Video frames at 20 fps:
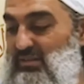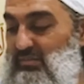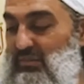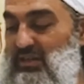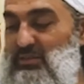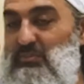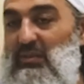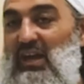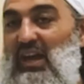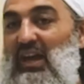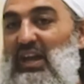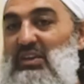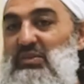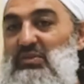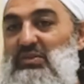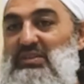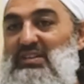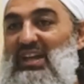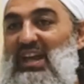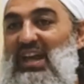it must be
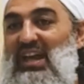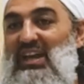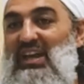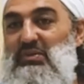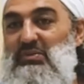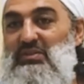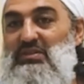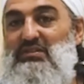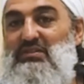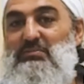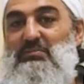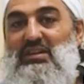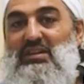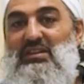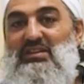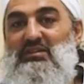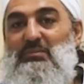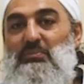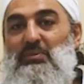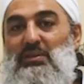hundreds and hundreds of
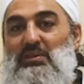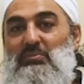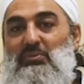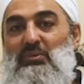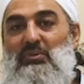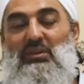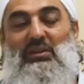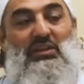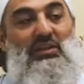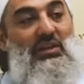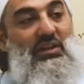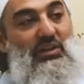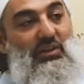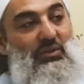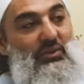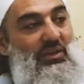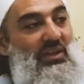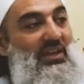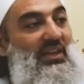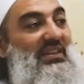millions of people
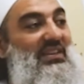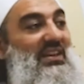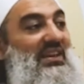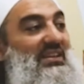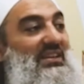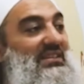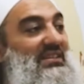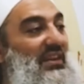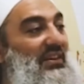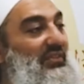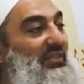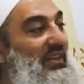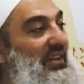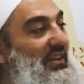looking at that stuff